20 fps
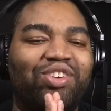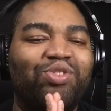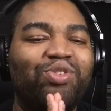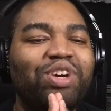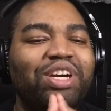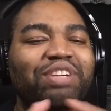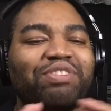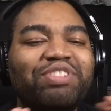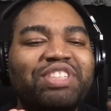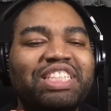
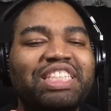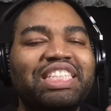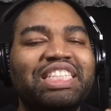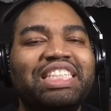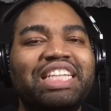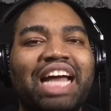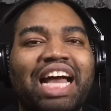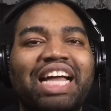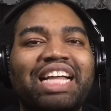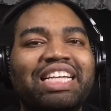What if she's
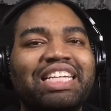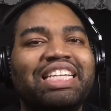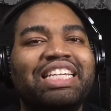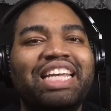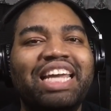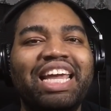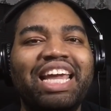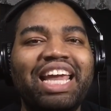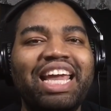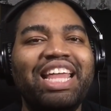not
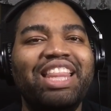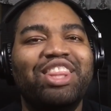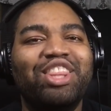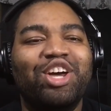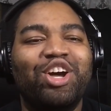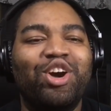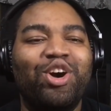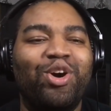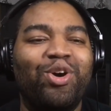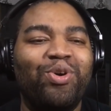dead
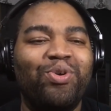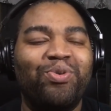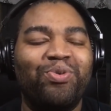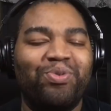though?